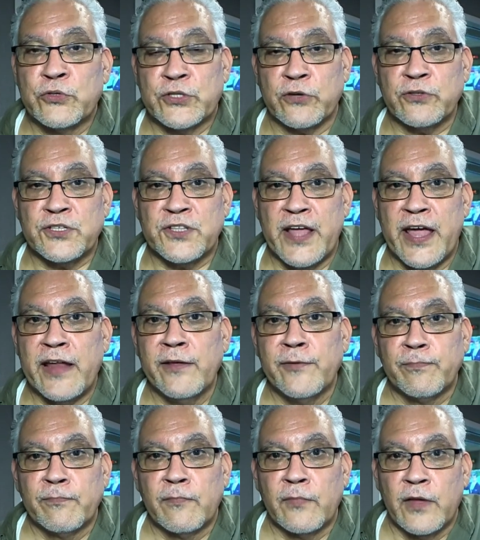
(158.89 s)
Search that
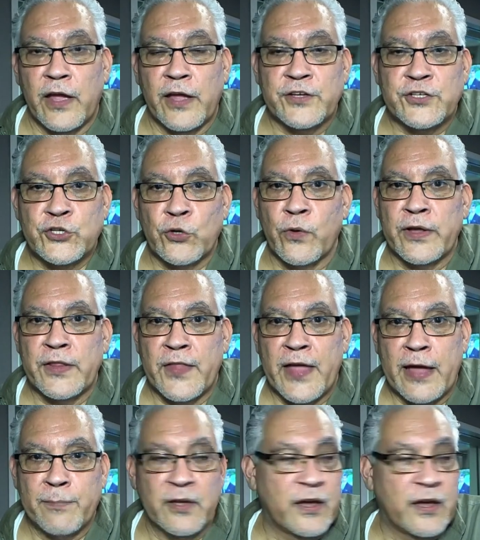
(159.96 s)
and join
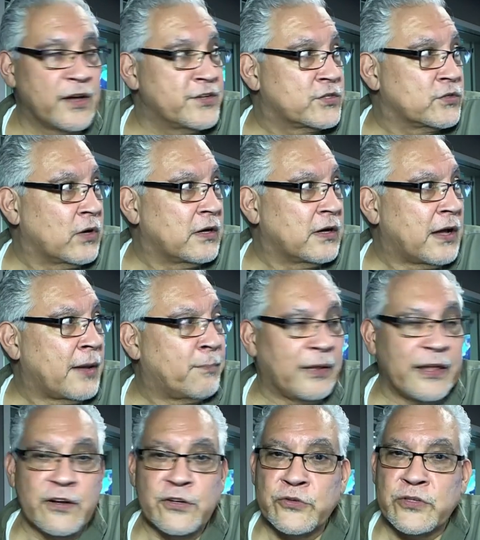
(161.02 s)
that because uh, I
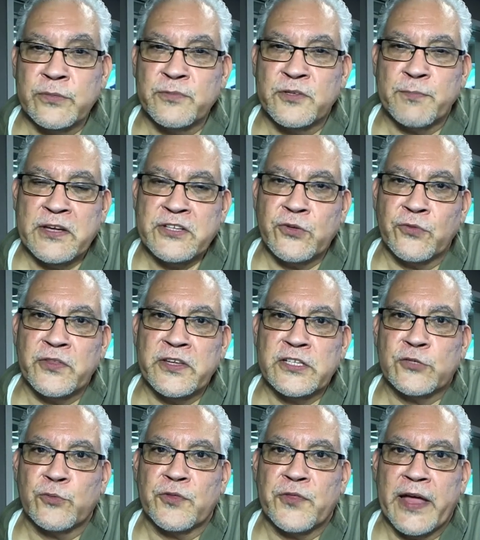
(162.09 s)
plan to do some special
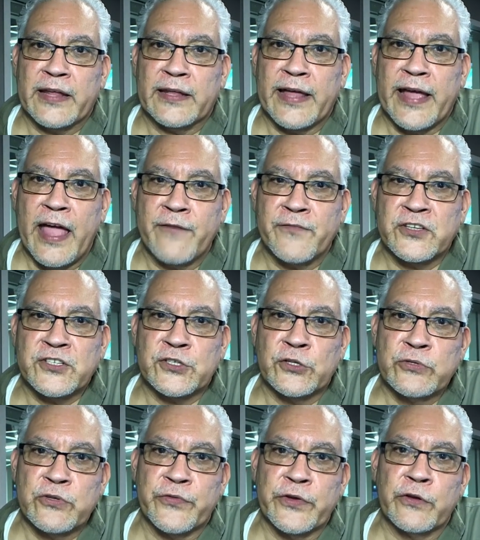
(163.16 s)
things with that, like have
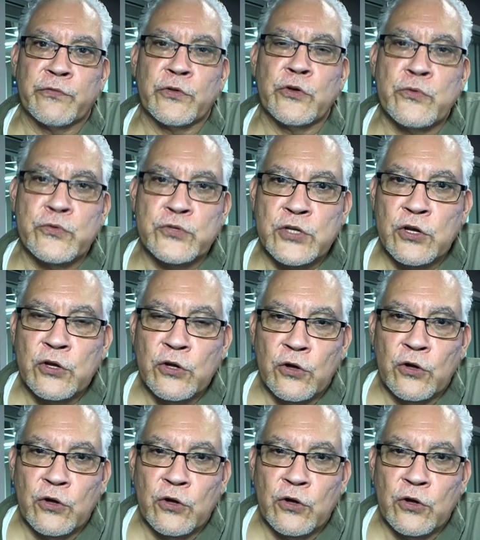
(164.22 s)
exclusive interviews